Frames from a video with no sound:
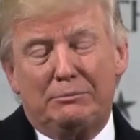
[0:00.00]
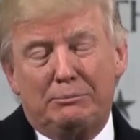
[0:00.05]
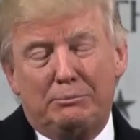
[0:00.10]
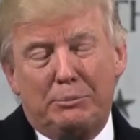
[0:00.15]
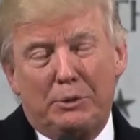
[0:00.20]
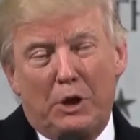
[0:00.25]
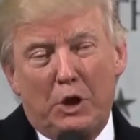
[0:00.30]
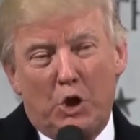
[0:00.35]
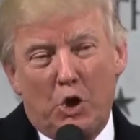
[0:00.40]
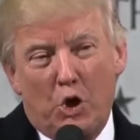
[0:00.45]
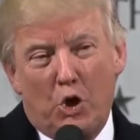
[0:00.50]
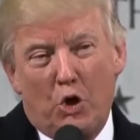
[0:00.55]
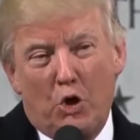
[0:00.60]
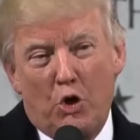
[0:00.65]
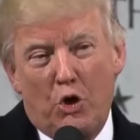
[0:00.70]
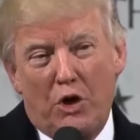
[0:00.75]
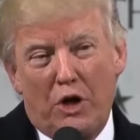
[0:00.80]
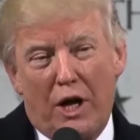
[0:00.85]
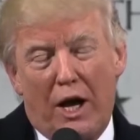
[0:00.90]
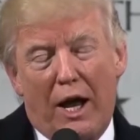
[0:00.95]
But you're
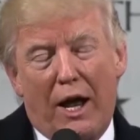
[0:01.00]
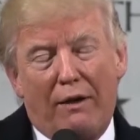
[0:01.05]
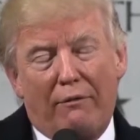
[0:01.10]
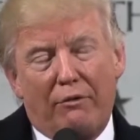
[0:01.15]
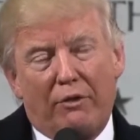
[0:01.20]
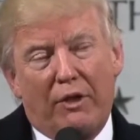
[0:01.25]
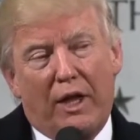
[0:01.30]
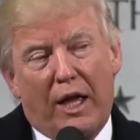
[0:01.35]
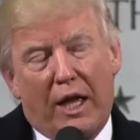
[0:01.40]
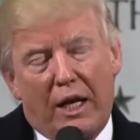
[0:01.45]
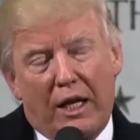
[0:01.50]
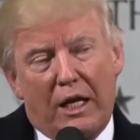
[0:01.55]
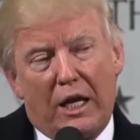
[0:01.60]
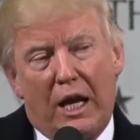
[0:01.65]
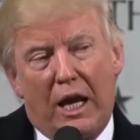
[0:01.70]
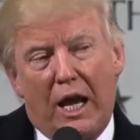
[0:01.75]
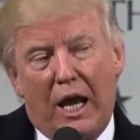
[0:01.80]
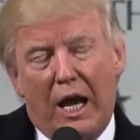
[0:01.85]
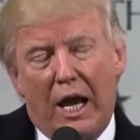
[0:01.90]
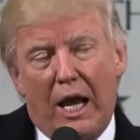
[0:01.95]
going to have that,
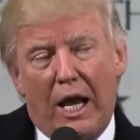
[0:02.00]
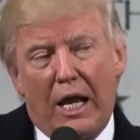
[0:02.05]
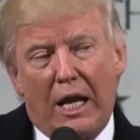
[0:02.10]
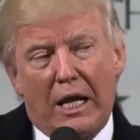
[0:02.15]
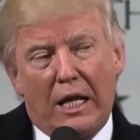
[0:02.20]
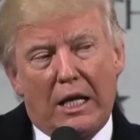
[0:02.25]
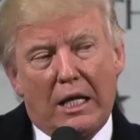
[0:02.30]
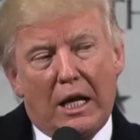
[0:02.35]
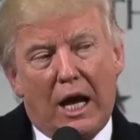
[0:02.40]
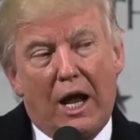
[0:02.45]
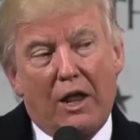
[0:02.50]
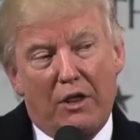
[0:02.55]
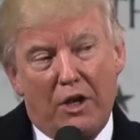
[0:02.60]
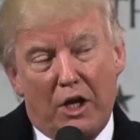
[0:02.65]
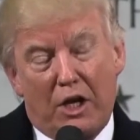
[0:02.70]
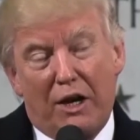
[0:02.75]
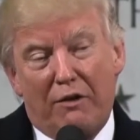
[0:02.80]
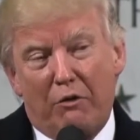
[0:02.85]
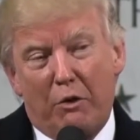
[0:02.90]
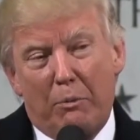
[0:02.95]
and I
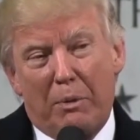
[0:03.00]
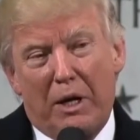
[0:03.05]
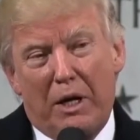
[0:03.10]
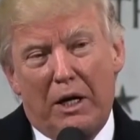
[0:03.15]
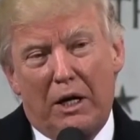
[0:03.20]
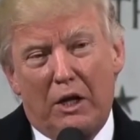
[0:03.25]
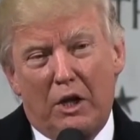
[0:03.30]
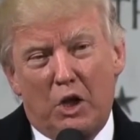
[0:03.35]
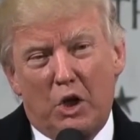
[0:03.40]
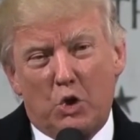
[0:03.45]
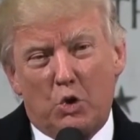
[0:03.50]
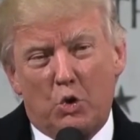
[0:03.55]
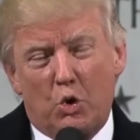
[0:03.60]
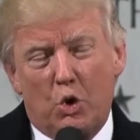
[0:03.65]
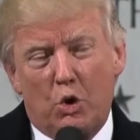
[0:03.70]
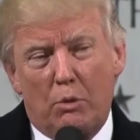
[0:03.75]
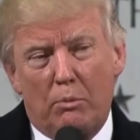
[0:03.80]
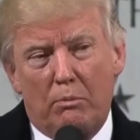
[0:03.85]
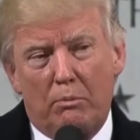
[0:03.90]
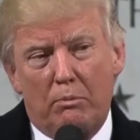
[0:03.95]
think everybody in this
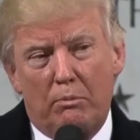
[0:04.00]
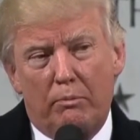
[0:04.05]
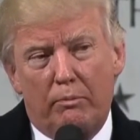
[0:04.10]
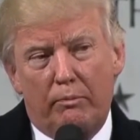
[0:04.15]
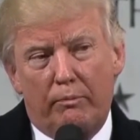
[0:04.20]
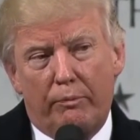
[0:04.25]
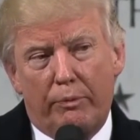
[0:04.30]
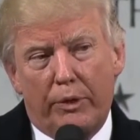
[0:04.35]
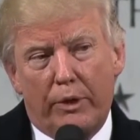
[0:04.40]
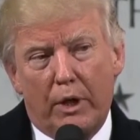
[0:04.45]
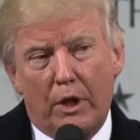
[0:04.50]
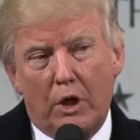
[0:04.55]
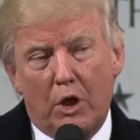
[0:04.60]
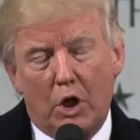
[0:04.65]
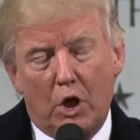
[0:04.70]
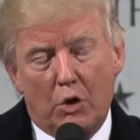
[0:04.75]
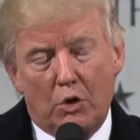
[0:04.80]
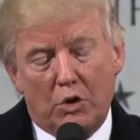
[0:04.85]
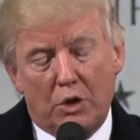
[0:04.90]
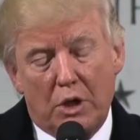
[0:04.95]
room
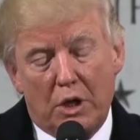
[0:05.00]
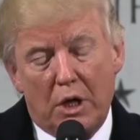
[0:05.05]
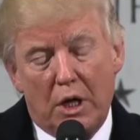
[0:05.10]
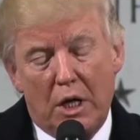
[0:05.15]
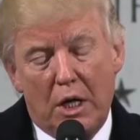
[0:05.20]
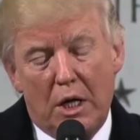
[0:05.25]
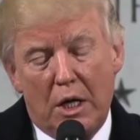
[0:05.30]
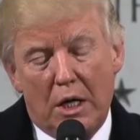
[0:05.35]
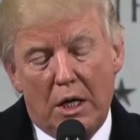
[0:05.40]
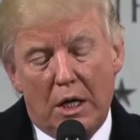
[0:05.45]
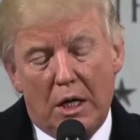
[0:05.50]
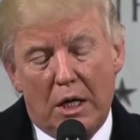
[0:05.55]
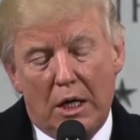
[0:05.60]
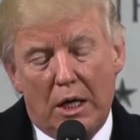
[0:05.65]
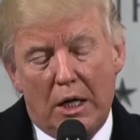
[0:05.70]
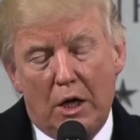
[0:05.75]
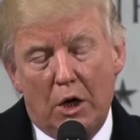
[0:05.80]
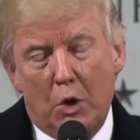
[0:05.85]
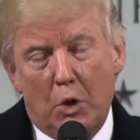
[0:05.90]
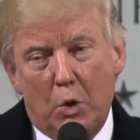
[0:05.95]
knows it.
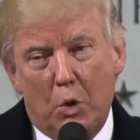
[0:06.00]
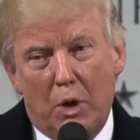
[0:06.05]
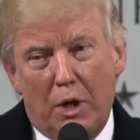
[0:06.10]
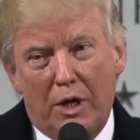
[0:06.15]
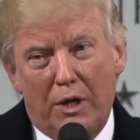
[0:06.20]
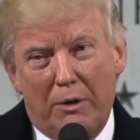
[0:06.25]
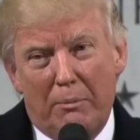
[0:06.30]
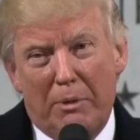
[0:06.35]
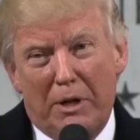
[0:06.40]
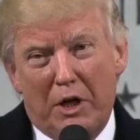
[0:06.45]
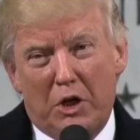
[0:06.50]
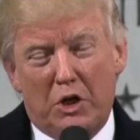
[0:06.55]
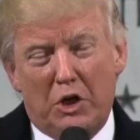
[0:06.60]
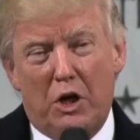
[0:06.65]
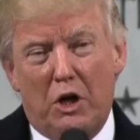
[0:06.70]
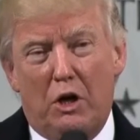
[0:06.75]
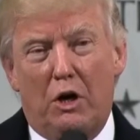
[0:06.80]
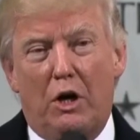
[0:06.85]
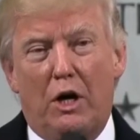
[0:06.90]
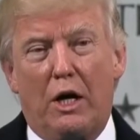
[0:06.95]
You know, the
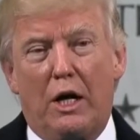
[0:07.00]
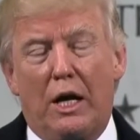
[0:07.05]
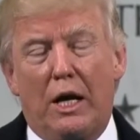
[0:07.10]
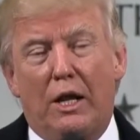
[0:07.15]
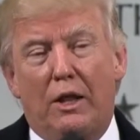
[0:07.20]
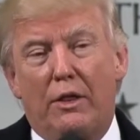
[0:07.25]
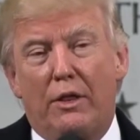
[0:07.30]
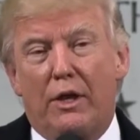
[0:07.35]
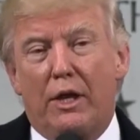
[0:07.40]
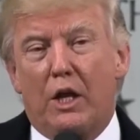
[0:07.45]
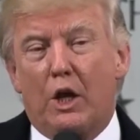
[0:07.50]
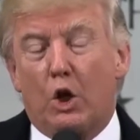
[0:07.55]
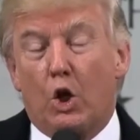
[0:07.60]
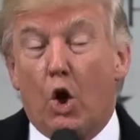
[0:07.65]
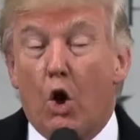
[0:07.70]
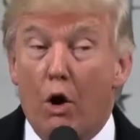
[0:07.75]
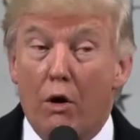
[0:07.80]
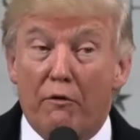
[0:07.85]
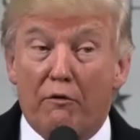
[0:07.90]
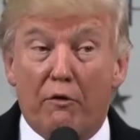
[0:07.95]
military and the
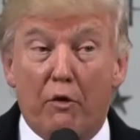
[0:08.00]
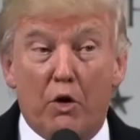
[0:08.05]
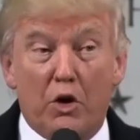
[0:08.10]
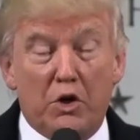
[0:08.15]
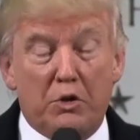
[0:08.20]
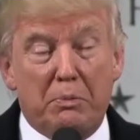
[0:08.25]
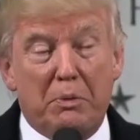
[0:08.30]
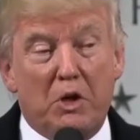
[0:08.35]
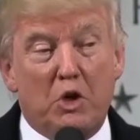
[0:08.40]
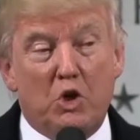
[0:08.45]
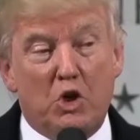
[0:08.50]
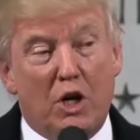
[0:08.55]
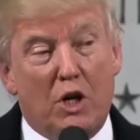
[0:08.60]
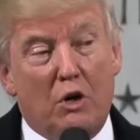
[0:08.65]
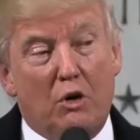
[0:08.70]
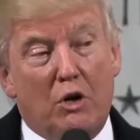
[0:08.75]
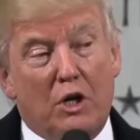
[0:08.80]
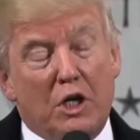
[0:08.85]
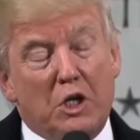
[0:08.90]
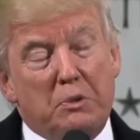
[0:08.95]
law enforcement,
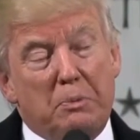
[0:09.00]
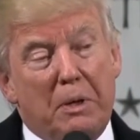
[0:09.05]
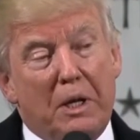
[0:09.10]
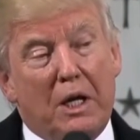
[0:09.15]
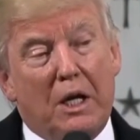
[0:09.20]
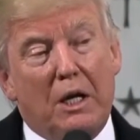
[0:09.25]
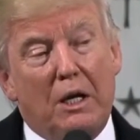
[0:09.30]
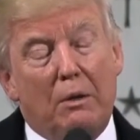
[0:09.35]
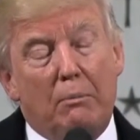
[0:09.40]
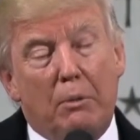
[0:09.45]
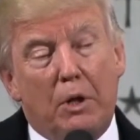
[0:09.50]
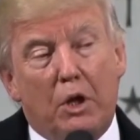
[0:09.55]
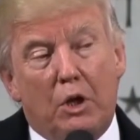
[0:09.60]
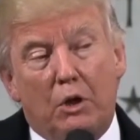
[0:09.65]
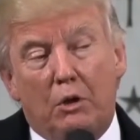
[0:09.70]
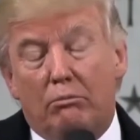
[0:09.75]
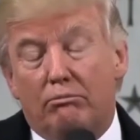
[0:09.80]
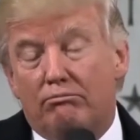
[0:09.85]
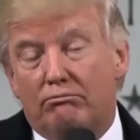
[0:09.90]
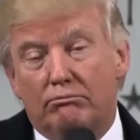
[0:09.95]
generally speaking, but
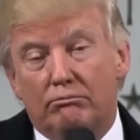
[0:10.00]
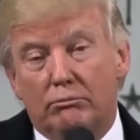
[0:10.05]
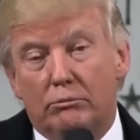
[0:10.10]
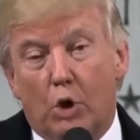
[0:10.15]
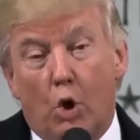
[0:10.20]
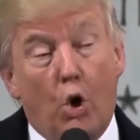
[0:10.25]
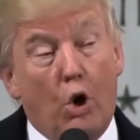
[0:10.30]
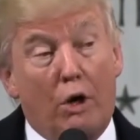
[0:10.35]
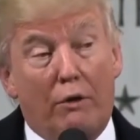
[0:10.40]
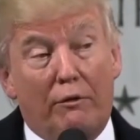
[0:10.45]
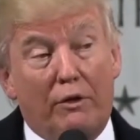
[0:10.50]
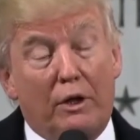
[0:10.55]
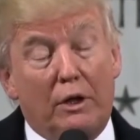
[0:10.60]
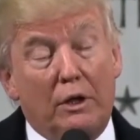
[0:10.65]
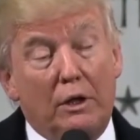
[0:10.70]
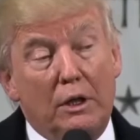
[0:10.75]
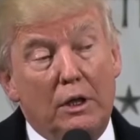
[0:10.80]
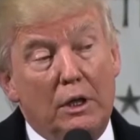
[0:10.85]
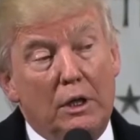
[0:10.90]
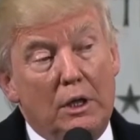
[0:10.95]
all of it,
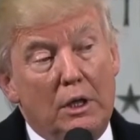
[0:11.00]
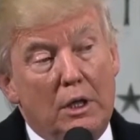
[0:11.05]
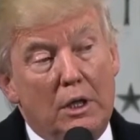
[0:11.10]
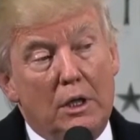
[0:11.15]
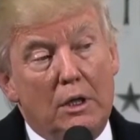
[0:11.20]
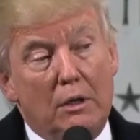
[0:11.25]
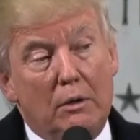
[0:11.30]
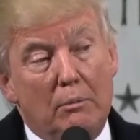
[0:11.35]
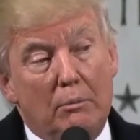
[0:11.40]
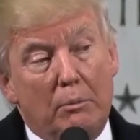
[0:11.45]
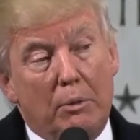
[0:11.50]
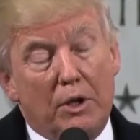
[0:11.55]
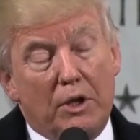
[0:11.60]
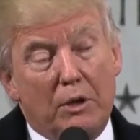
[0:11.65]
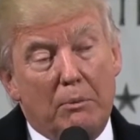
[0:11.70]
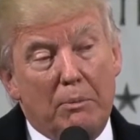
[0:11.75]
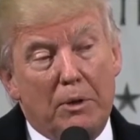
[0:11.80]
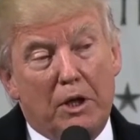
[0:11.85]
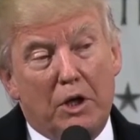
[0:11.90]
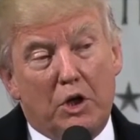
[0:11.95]
but
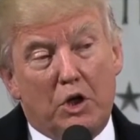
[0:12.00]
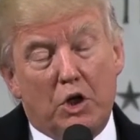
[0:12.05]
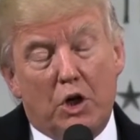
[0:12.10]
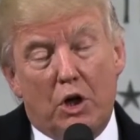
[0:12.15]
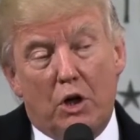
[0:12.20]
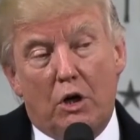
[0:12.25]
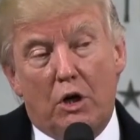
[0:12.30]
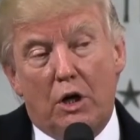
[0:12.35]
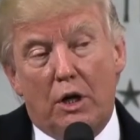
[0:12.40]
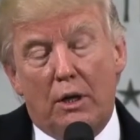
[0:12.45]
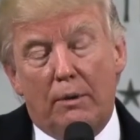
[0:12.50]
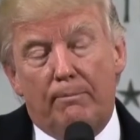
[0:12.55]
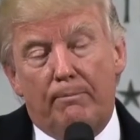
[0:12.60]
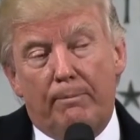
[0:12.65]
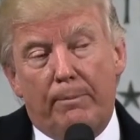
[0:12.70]
the military